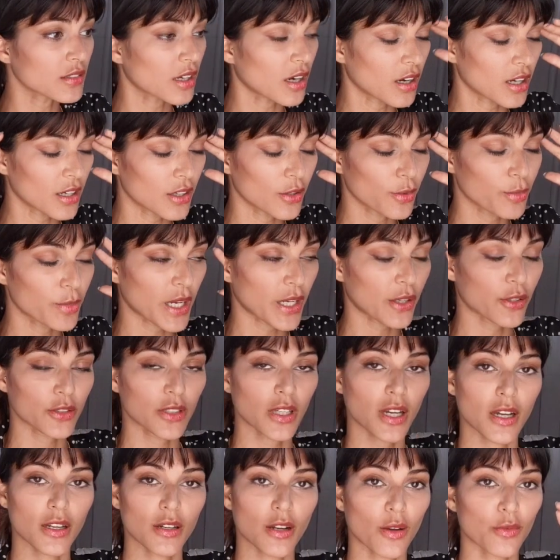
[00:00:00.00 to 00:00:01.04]
I look back on
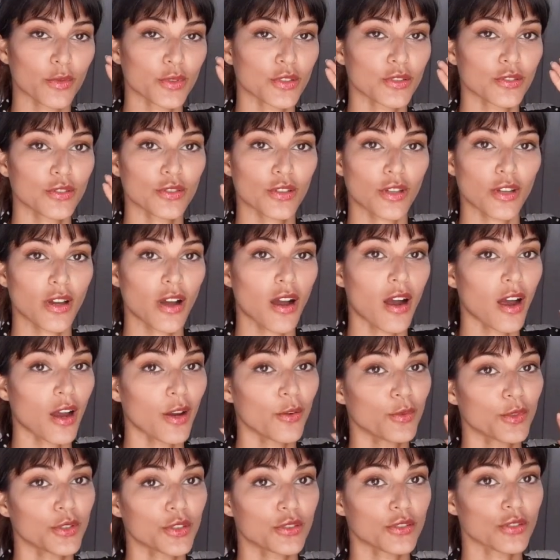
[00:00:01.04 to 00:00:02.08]
that and
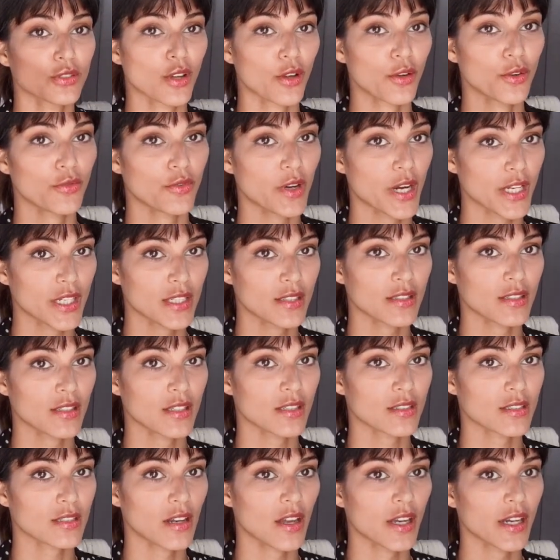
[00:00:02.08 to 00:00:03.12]
I was so
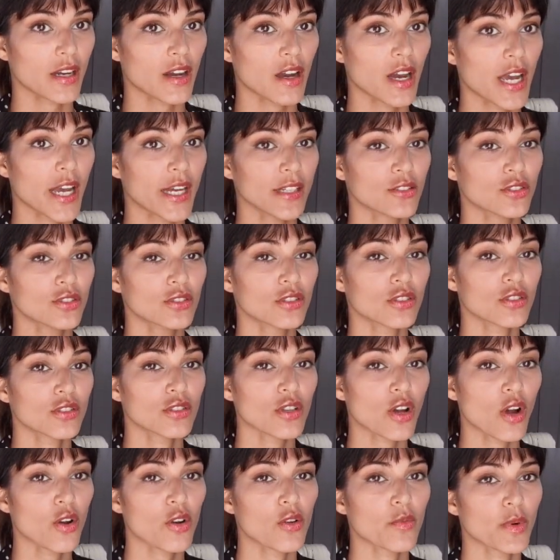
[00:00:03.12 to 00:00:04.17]
racist. Like, I had
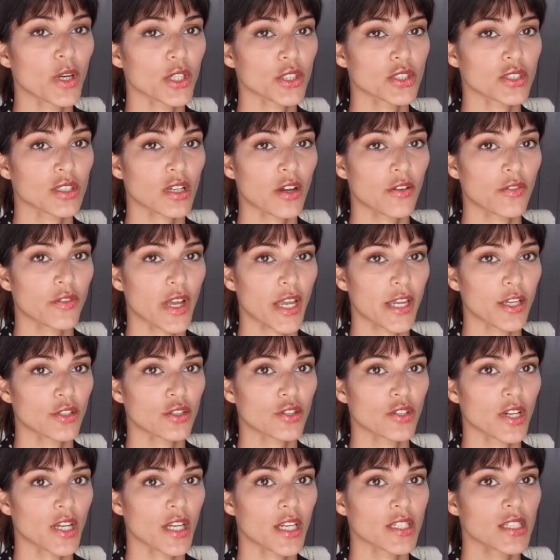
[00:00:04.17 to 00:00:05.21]
so much
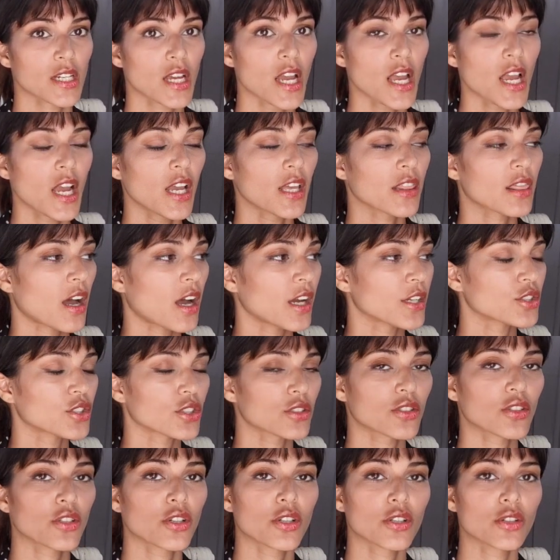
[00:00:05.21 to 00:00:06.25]
self-hatred that I
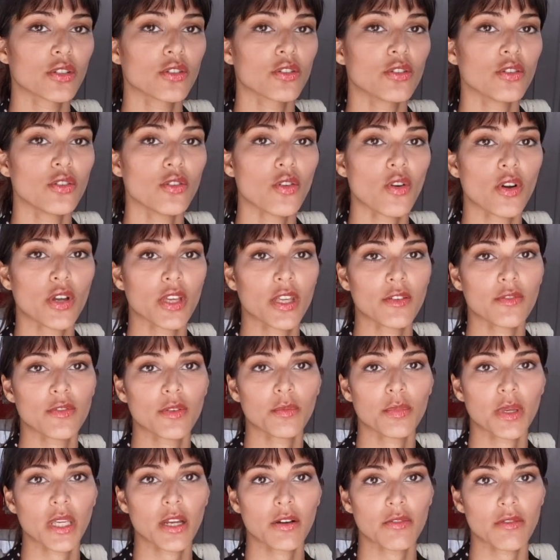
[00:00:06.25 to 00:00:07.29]
just could not
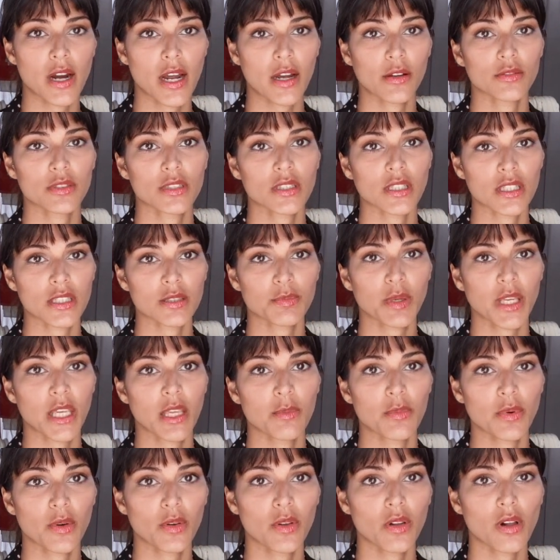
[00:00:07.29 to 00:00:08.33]
even be around these
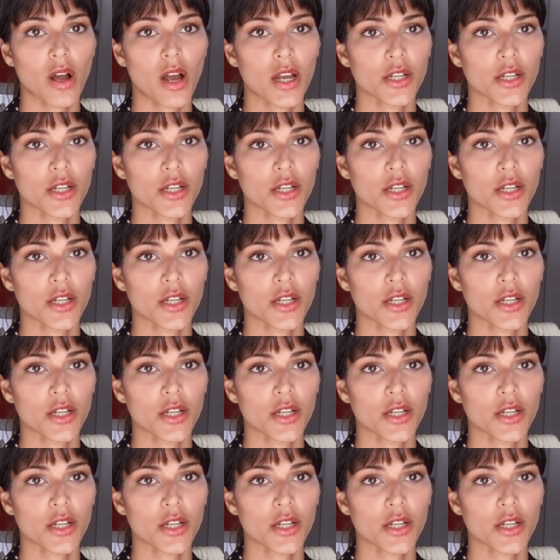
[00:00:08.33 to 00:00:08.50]
people.